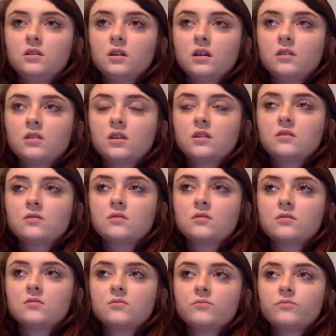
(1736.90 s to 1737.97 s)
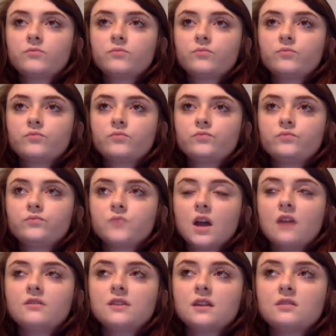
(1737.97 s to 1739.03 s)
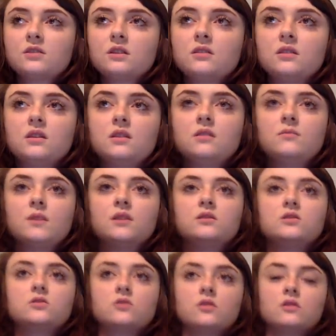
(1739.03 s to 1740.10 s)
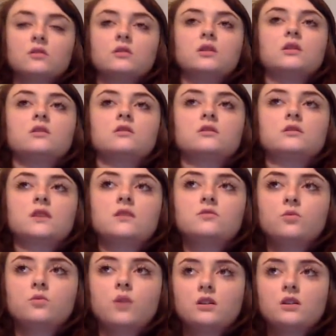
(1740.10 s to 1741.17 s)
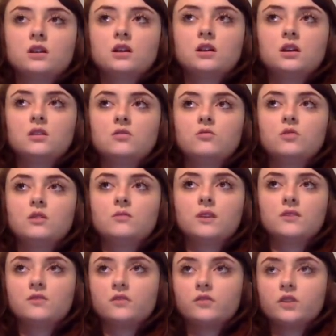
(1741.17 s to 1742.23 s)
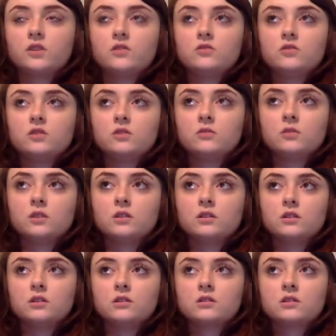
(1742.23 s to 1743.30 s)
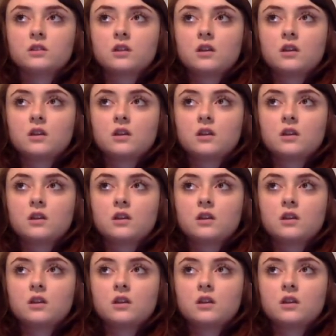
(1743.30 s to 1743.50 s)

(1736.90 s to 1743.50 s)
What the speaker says: I think I was actually thinking about this earlier because I was watching one of my favorite YouTubers.